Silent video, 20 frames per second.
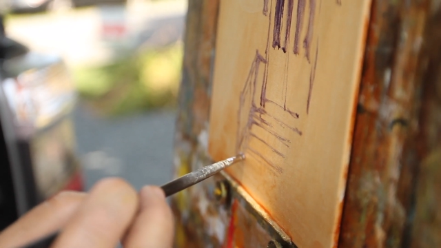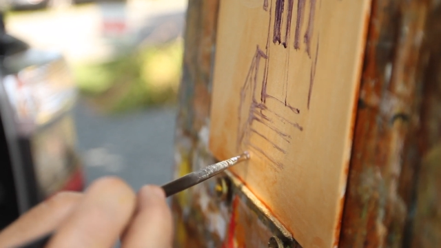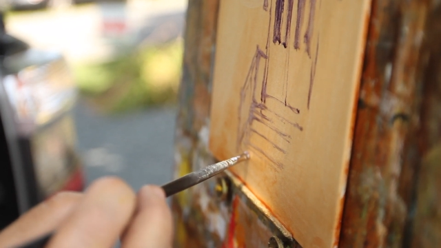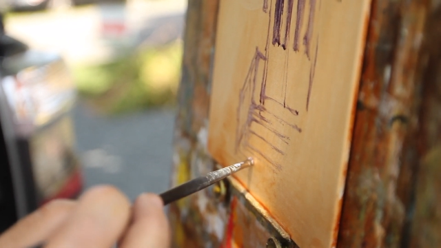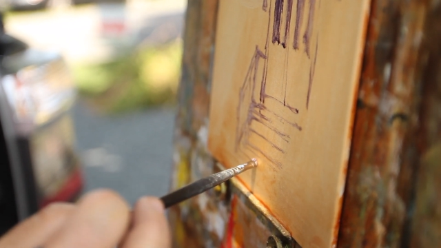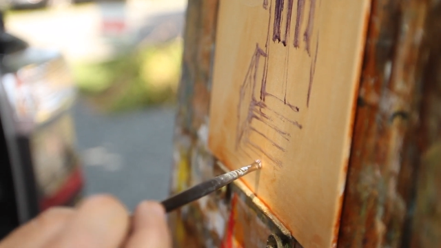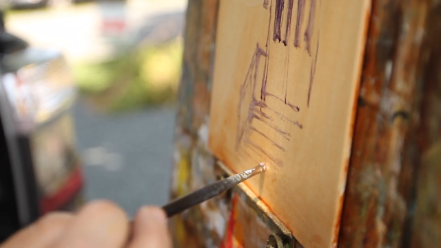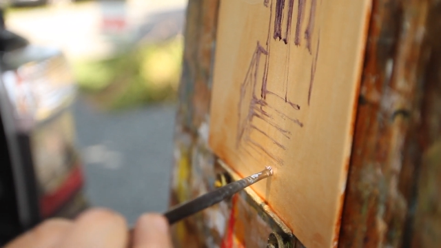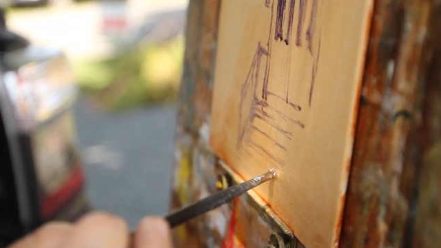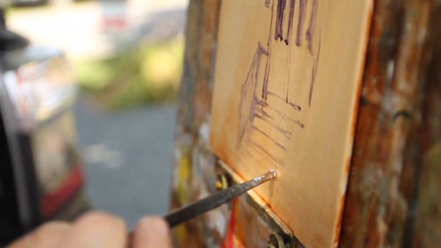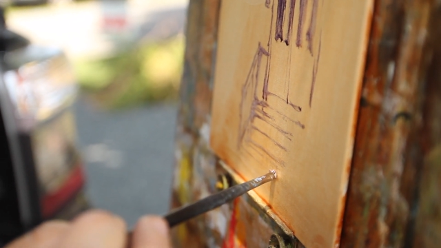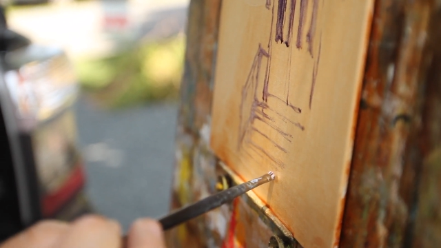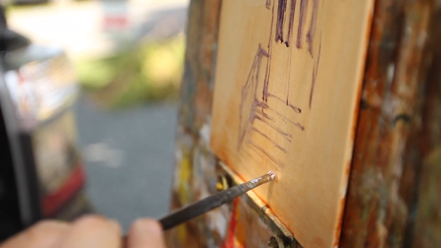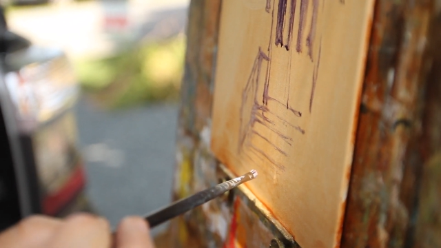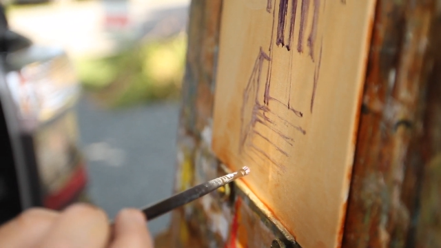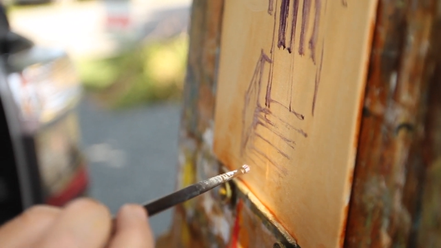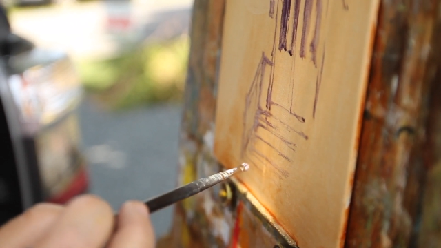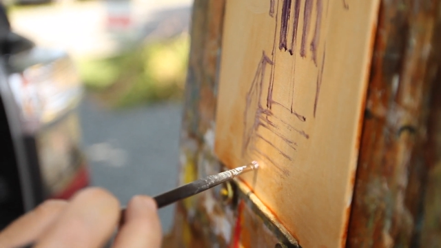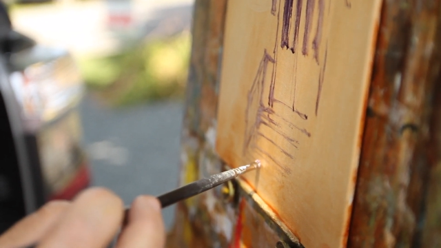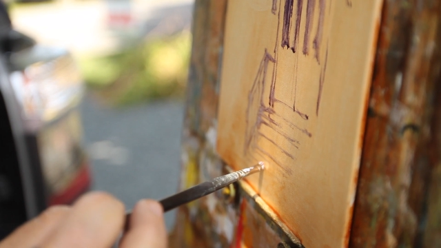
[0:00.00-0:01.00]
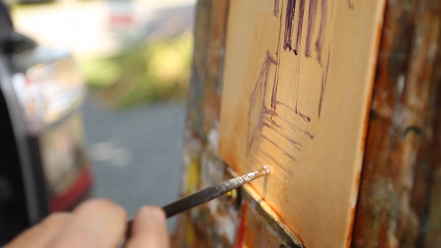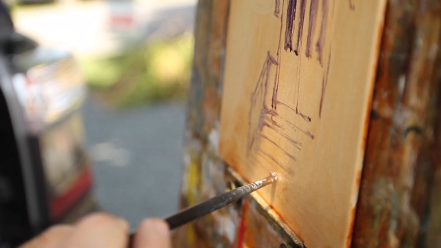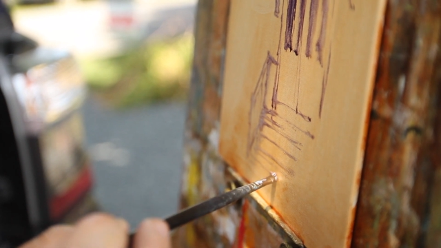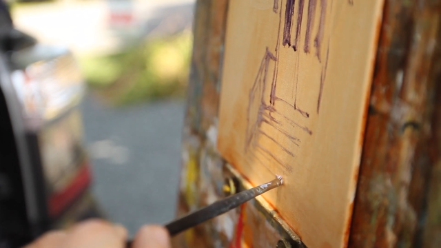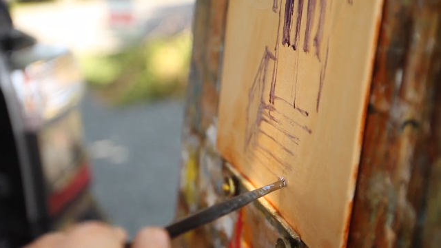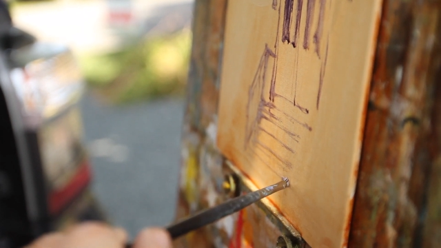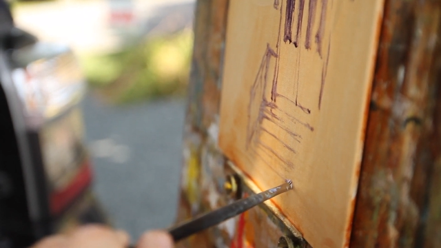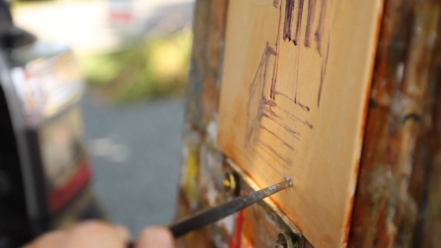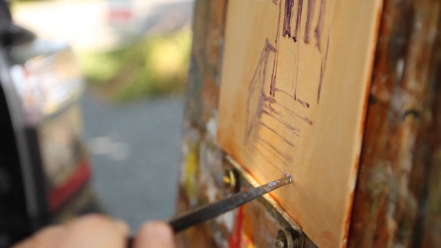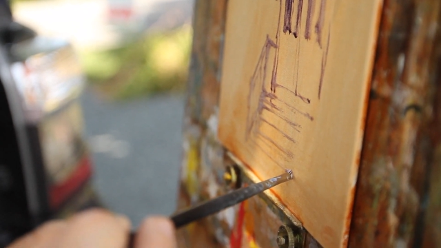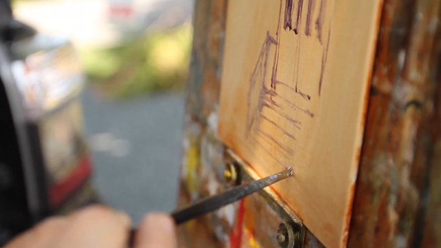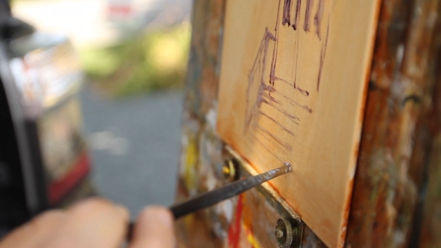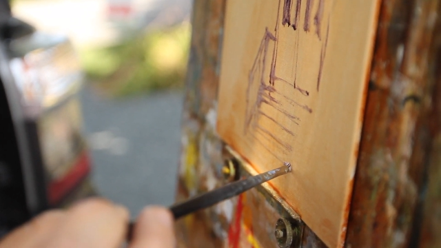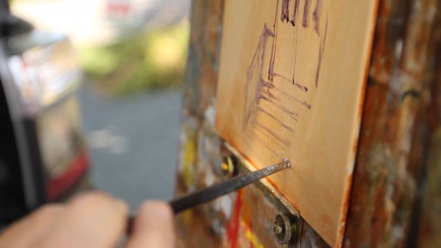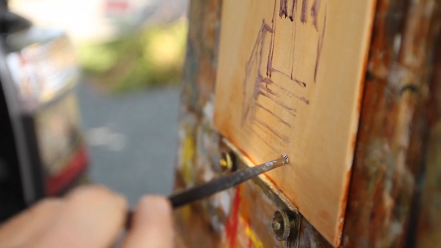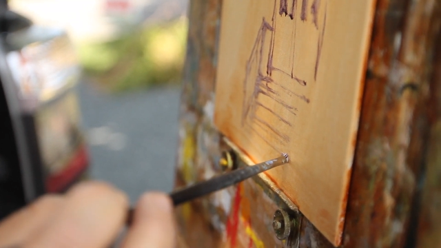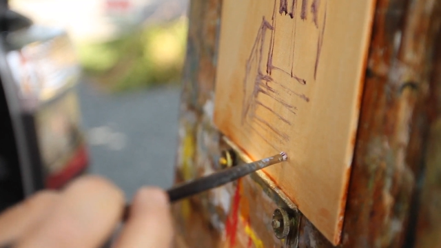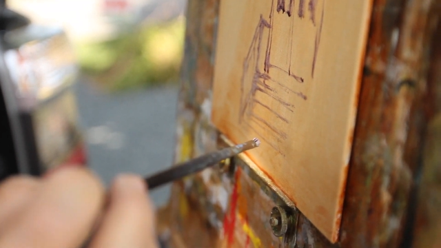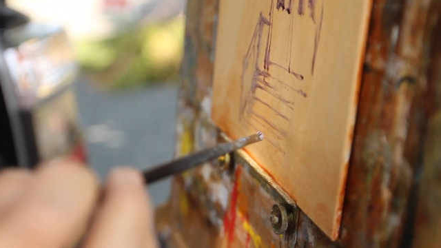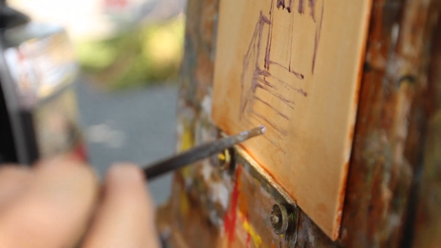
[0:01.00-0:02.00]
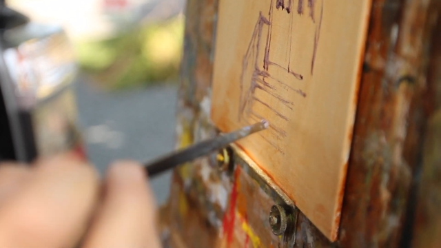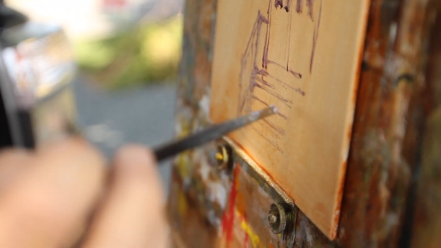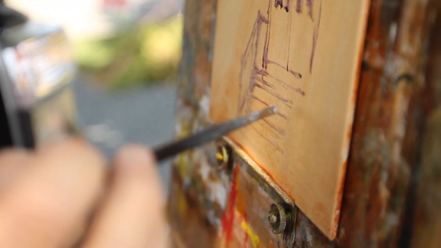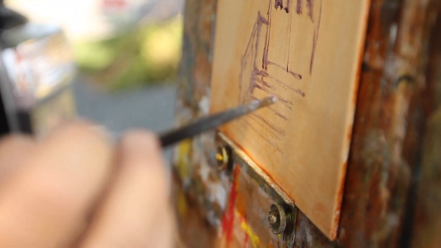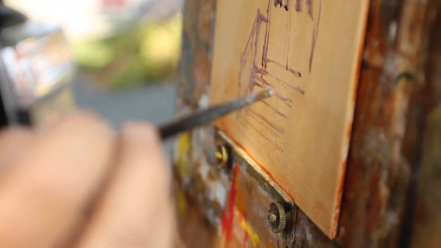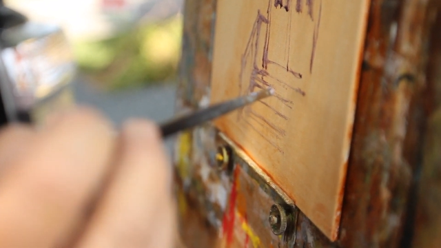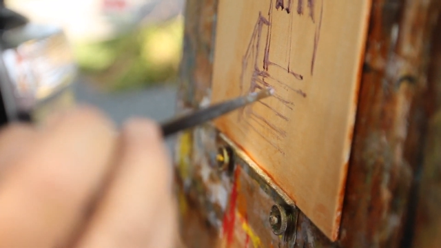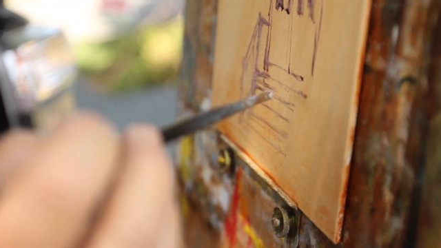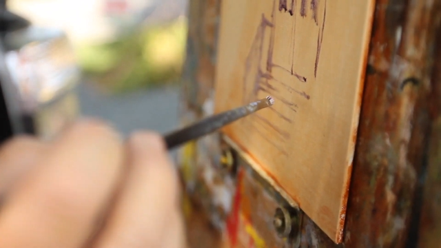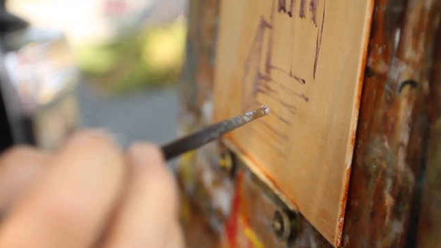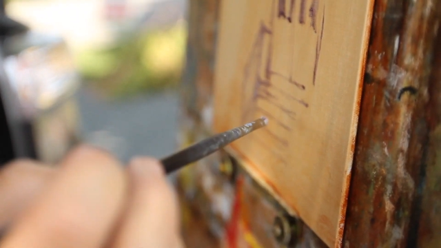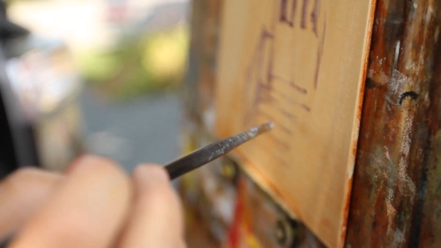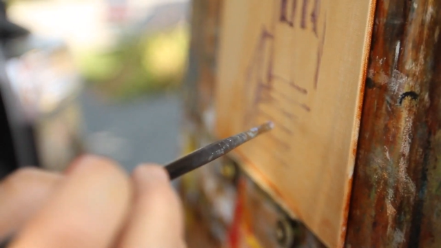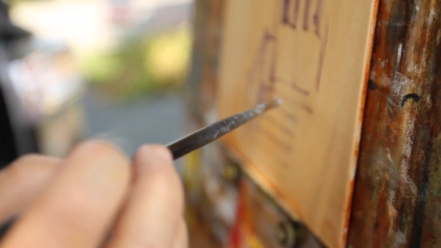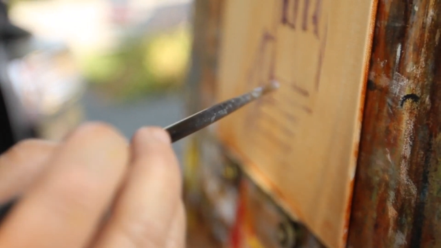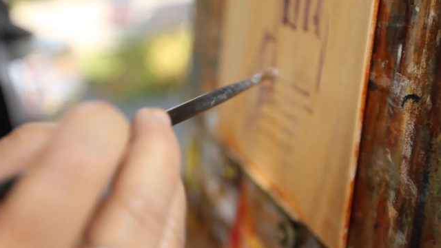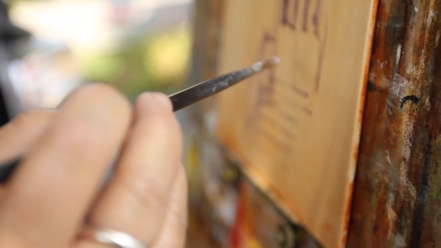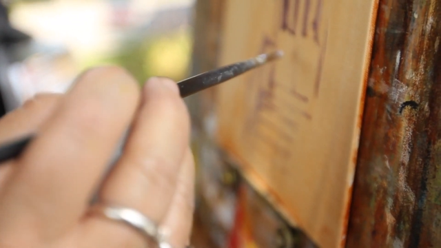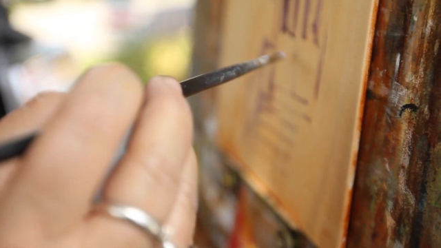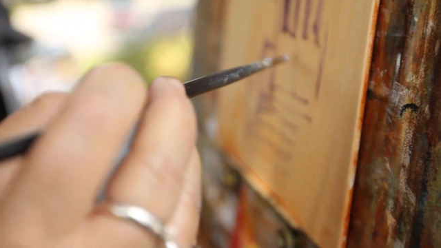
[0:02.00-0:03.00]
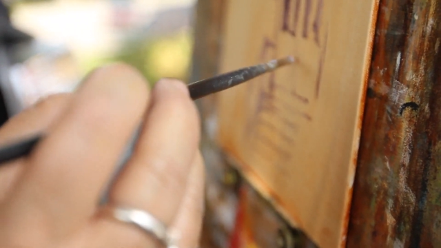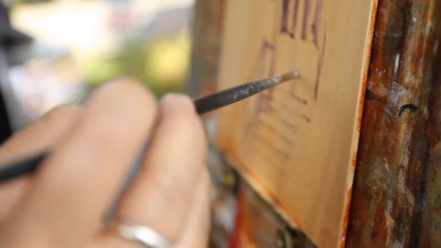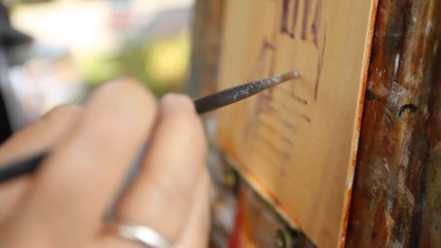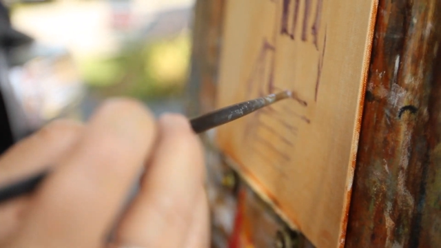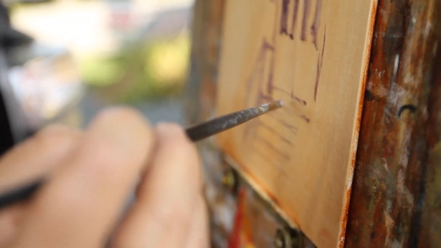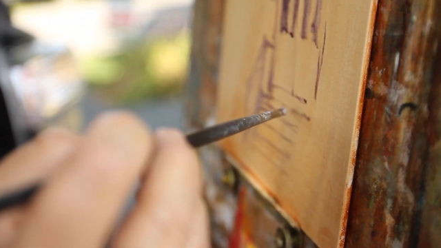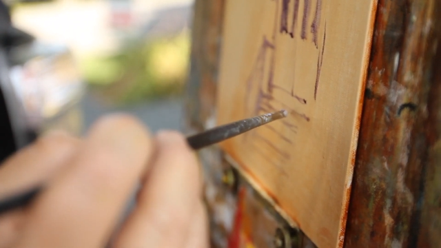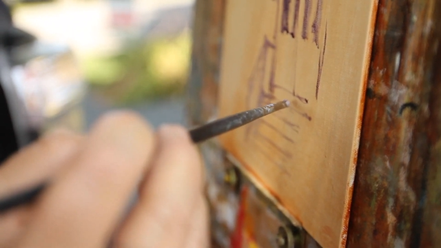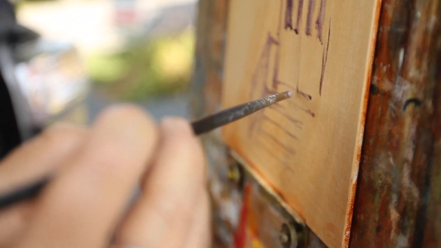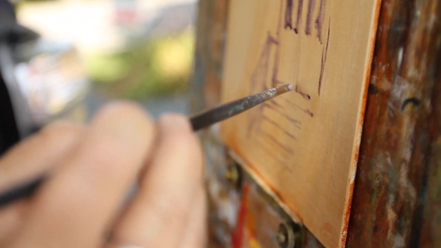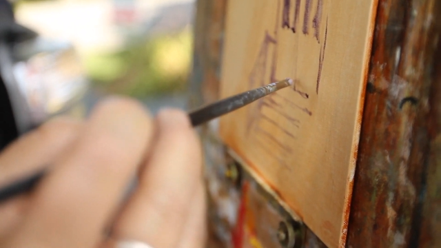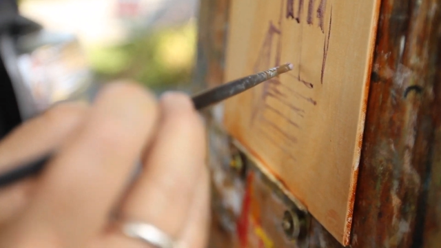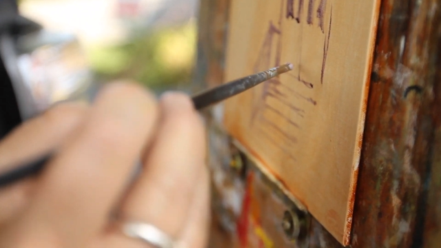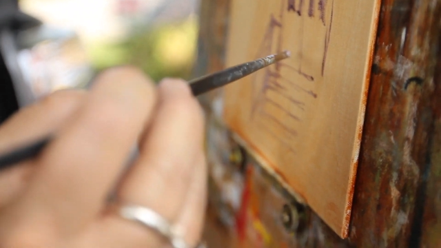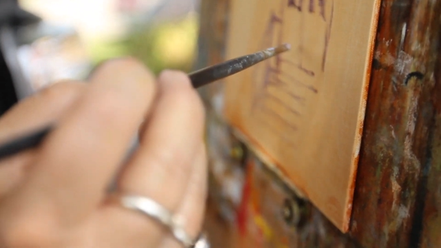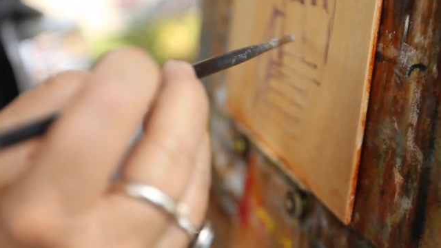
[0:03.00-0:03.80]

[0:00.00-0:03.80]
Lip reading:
Nobody's mouth can be seen.